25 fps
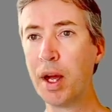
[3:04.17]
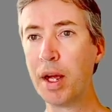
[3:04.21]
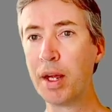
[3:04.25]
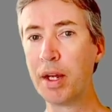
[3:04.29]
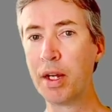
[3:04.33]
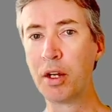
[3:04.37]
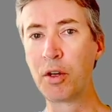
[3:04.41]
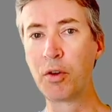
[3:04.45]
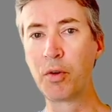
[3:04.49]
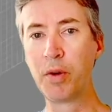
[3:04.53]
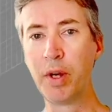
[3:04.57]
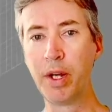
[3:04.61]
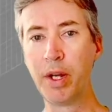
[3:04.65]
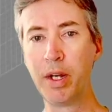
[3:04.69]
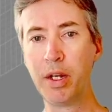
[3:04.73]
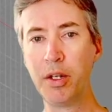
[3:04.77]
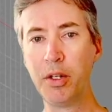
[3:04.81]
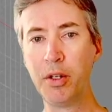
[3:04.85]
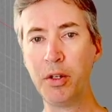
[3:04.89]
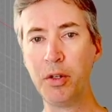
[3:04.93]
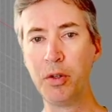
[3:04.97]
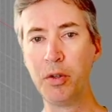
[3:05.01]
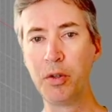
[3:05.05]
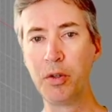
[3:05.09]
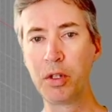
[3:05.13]
going to create a
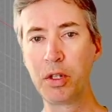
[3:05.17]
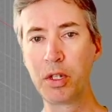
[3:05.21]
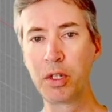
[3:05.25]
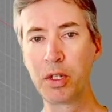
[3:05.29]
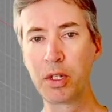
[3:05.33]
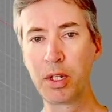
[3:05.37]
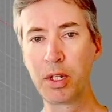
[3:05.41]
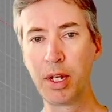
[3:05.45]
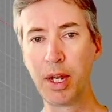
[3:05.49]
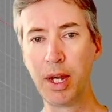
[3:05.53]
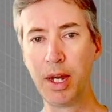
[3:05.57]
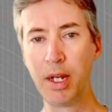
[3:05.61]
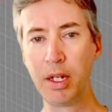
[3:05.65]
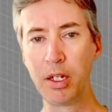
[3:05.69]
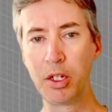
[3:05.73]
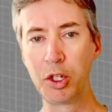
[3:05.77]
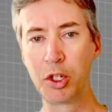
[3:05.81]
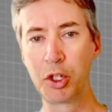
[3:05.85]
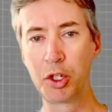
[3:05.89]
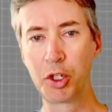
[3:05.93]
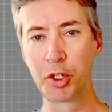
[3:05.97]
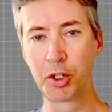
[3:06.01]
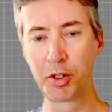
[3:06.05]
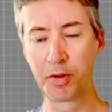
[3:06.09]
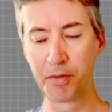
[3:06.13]
new
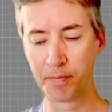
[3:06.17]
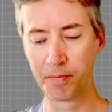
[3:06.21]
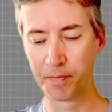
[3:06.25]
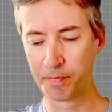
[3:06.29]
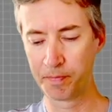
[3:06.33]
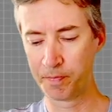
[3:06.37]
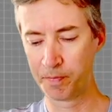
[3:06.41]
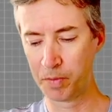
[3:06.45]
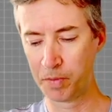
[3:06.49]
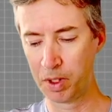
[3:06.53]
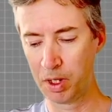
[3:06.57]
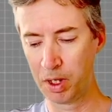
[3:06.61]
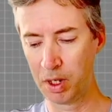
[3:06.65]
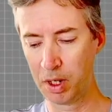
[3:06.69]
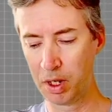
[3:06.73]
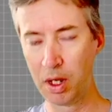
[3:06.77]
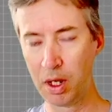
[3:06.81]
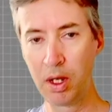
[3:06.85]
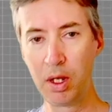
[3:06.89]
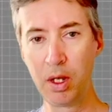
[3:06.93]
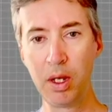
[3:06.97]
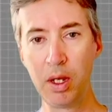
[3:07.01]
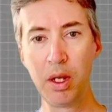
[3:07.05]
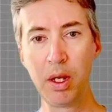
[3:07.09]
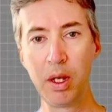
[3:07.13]
sketch,
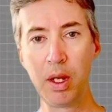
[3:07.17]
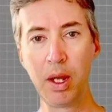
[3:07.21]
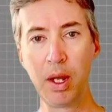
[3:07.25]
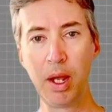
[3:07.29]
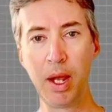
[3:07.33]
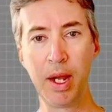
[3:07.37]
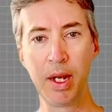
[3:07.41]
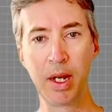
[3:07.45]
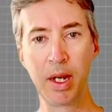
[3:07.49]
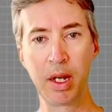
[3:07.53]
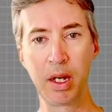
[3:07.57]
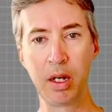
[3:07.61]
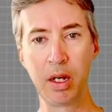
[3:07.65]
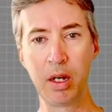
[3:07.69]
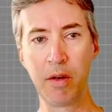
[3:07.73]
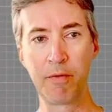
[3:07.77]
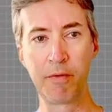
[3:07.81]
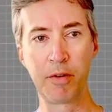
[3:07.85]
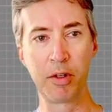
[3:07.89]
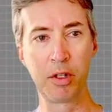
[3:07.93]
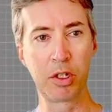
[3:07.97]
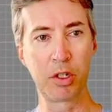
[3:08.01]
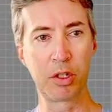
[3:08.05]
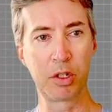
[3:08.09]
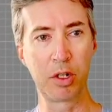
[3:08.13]
and I'm going to
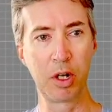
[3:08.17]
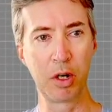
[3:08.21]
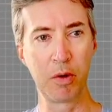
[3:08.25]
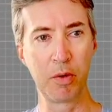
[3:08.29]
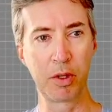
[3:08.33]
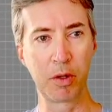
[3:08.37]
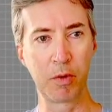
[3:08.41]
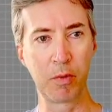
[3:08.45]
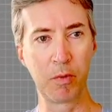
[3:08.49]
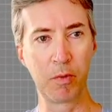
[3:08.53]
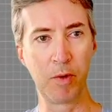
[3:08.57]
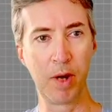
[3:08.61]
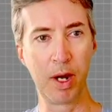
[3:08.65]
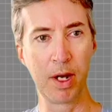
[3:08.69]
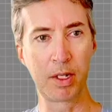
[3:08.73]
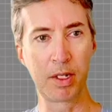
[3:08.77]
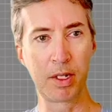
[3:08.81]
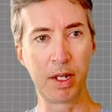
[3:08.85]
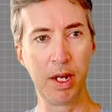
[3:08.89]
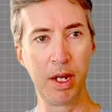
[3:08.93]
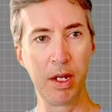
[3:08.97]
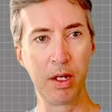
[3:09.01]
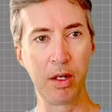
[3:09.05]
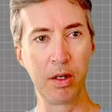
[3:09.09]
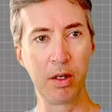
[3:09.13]
first start with a
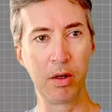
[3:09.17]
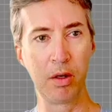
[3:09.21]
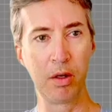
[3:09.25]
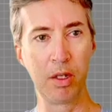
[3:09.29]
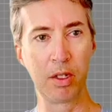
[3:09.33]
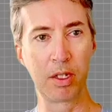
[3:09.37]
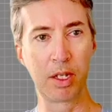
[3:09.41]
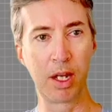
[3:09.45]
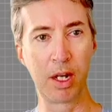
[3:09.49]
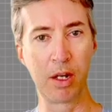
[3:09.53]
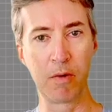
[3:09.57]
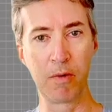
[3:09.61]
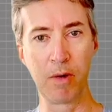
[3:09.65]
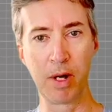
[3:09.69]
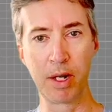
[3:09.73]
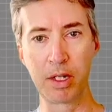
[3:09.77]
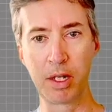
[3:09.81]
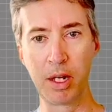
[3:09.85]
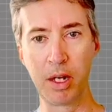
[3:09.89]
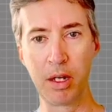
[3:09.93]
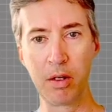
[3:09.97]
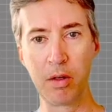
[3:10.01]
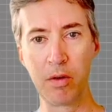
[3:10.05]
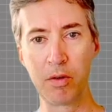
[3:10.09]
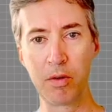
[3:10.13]
rectangle, a center
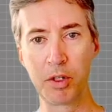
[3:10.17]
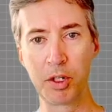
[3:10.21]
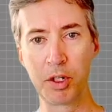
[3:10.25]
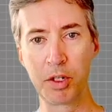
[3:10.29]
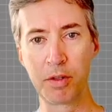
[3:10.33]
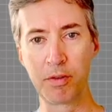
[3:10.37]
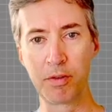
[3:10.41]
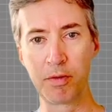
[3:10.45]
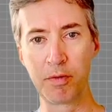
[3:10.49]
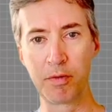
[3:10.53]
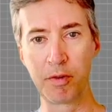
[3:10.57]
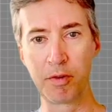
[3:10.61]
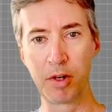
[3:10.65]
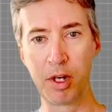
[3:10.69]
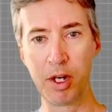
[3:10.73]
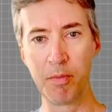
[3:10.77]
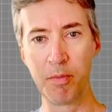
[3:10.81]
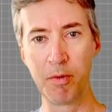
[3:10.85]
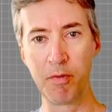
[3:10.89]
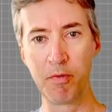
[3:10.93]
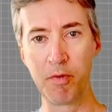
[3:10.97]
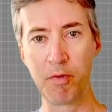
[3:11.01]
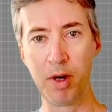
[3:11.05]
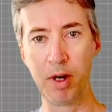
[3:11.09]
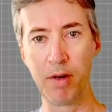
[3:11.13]
rectangle just for frame
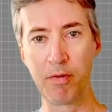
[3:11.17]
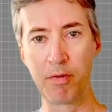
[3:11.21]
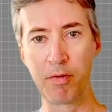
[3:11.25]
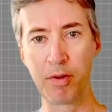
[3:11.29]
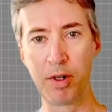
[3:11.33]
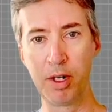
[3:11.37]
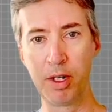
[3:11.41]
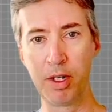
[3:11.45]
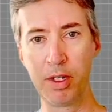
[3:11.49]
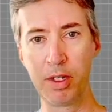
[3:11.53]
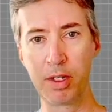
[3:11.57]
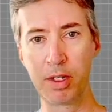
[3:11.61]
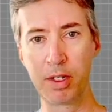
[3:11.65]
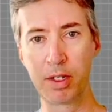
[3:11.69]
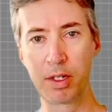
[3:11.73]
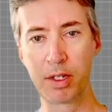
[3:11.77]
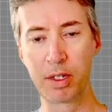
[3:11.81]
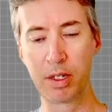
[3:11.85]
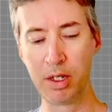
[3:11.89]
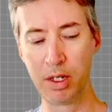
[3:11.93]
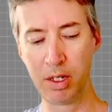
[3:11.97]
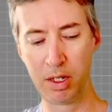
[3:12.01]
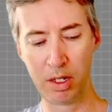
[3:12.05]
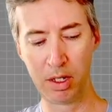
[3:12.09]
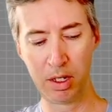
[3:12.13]
of reference.
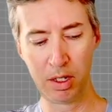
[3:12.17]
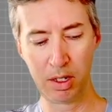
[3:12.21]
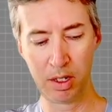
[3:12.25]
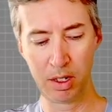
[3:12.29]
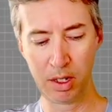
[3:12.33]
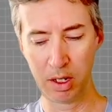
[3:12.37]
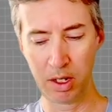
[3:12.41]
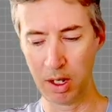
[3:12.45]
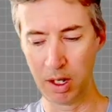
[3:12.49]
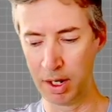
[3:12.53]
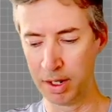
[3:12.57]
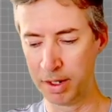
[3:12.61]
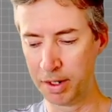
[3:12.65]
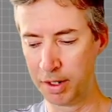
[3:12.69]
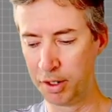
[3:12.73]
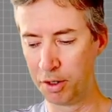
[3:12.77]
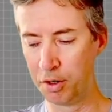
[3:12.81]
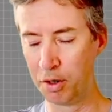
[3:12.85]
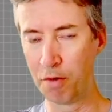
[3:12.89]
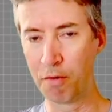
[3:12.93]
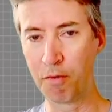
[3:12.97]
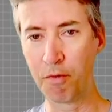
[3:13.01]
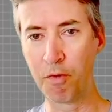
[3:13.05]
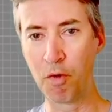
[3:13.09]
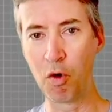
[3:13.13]
I'm going to do a
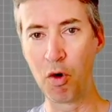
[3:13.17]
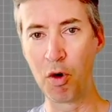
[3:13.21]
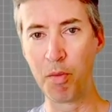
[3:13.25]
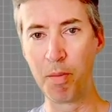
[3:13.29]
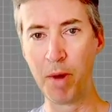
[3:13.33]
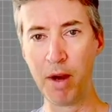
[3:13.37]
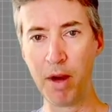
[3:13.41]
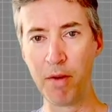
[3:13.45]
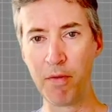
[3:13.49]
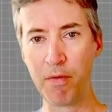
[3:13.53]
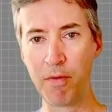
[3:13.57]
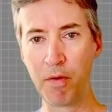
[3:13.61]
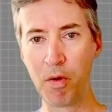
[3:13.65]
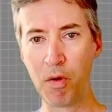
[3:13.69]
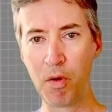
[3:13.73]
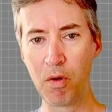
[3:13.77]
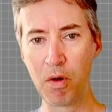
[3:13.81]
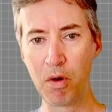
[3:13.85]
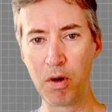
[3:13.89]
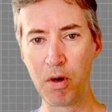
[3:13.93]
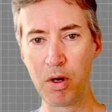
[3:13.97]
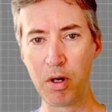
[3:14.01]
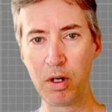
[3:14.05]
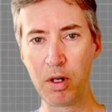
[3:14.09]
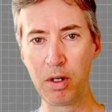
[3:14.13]

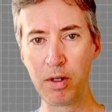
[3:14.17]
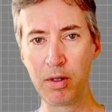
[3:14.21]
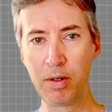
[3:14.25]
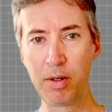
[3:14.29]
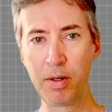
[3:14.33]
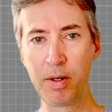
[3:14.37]
4x4.